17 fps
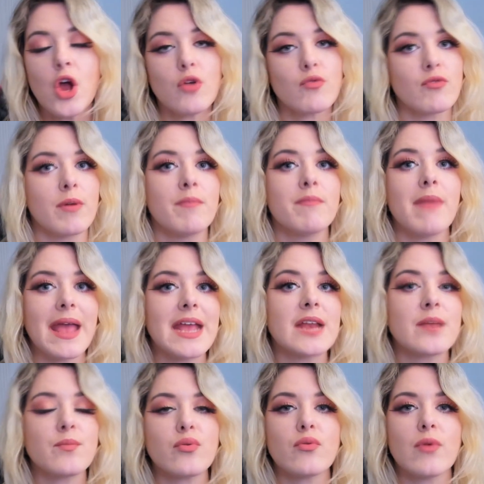
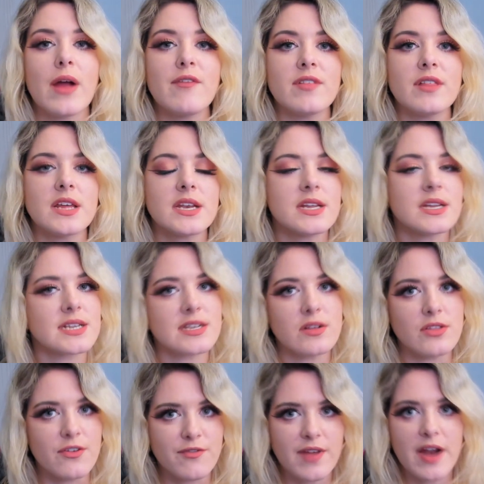remain prevalent until
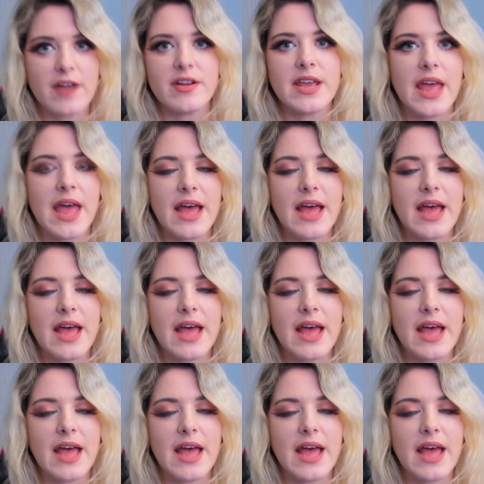the very